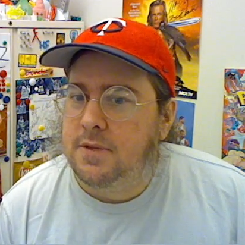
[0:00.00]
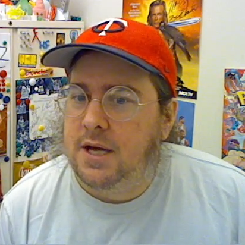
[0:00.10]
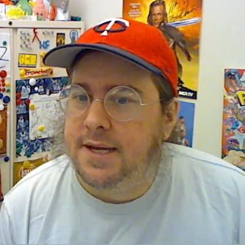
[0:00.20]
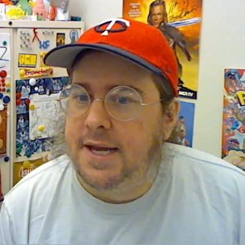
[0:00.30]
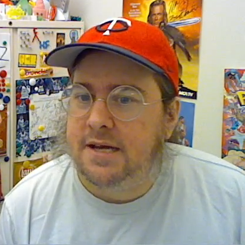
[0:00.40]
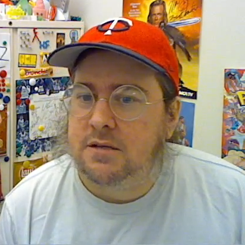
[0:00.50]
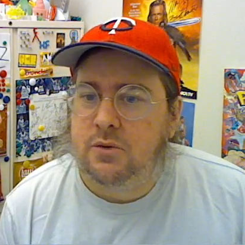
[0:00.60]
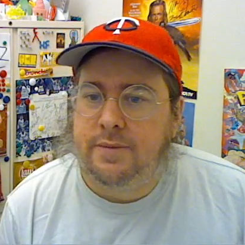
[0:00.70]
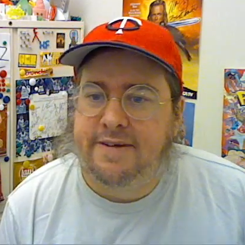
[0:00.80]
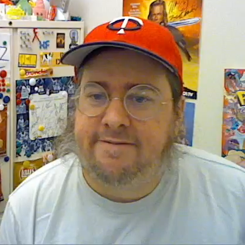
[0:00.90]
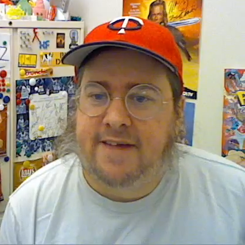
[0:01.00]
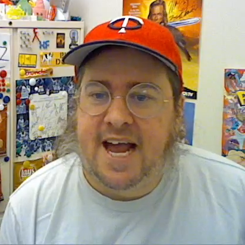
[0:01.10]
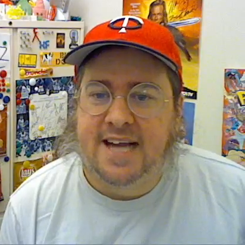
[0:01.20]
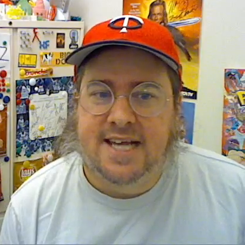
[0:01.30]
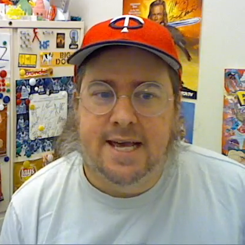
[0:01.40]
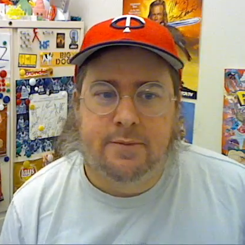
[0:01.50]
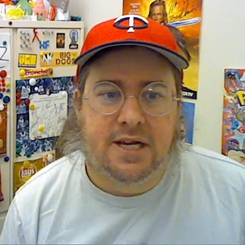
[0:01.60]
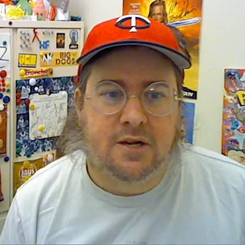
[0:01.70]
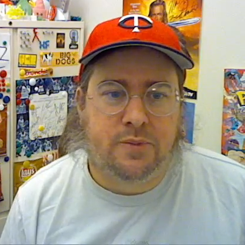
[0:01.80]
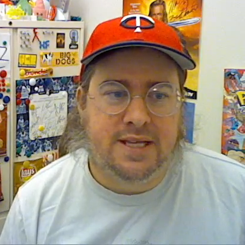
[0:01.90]
Uh, not only will it be Flag Day, but
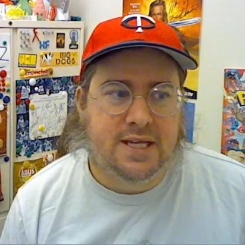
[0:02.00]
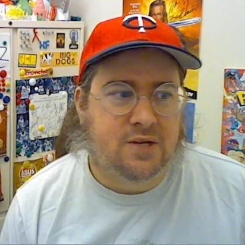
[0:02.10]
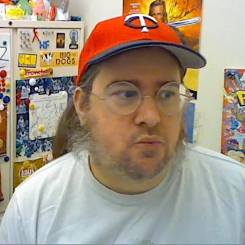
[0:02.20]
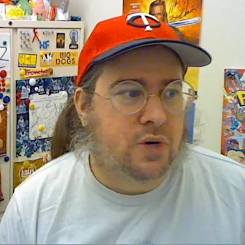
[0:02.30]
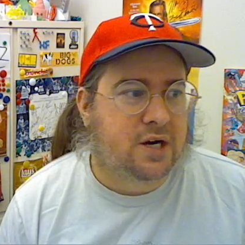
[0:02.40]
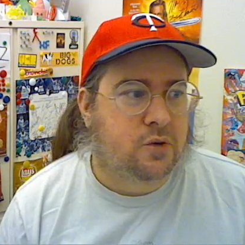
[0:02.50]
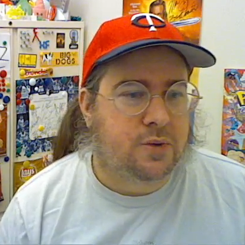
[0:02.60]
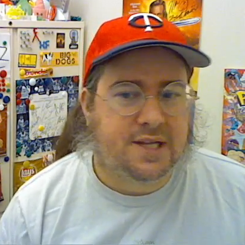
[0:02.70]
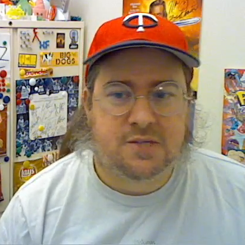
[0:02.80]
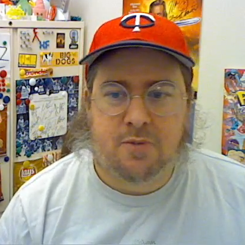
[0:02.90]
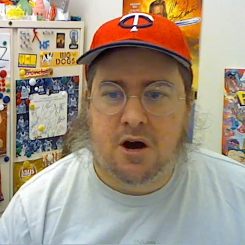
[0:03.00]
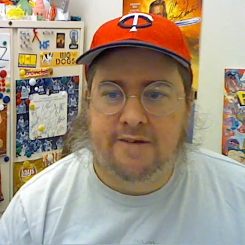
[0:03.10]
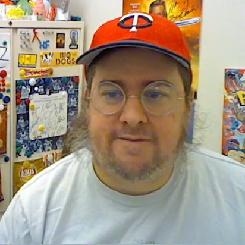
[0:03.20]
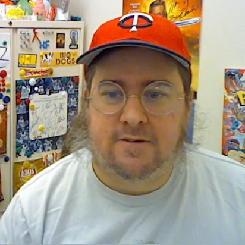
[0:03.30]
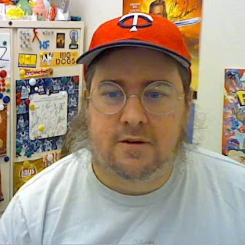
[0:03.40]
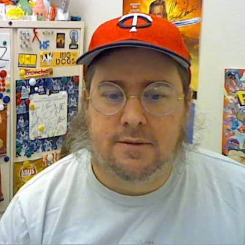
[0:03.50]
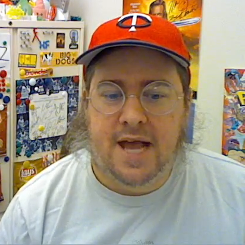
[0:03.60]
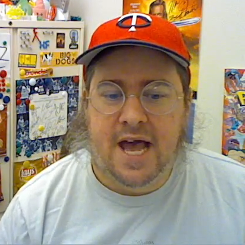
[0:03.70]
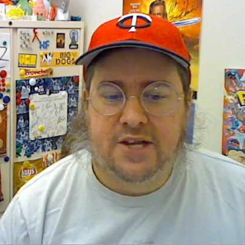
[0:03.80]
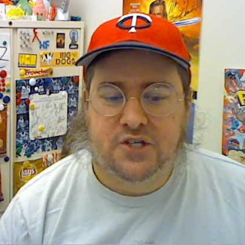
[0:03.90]
it'll be the record release party for
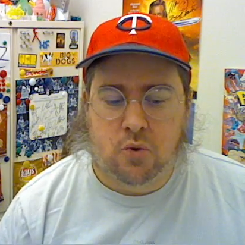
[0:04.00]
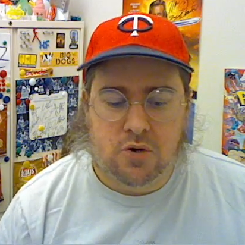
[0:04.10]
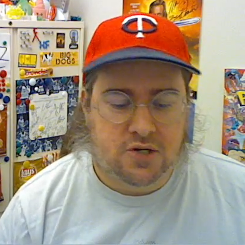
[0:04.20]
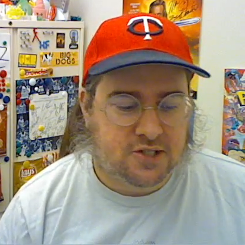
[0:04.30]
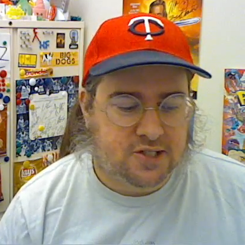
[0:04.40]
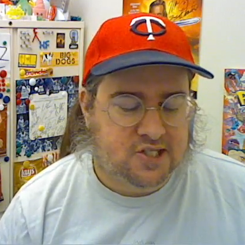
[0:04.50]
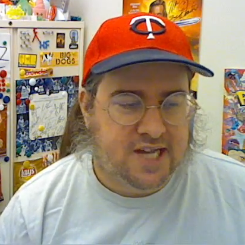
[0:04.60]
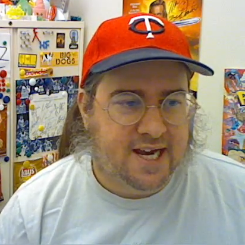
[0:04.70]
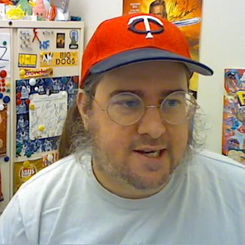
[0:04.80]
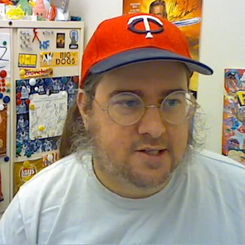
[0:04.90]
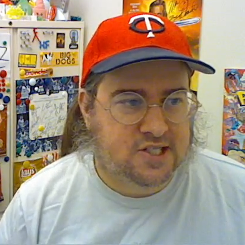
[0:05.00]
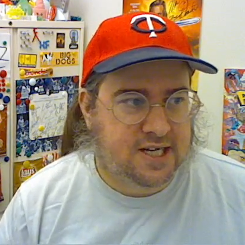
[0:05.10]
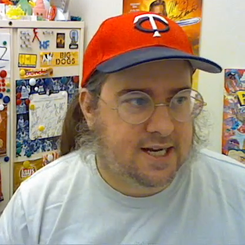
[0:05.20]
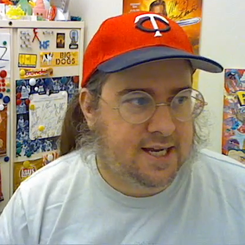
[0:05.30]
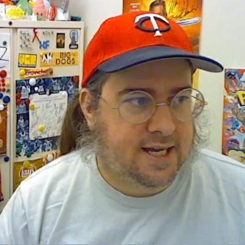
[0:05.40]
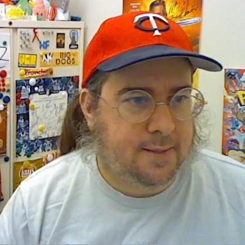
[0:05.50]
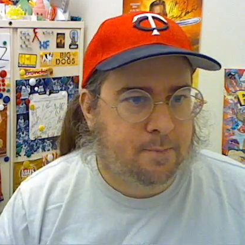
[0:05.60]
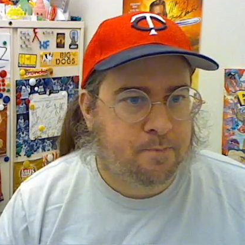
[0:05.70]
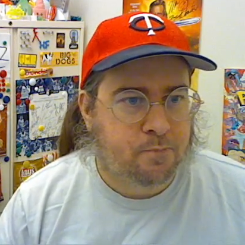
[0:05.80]
Nightosaur's second CD.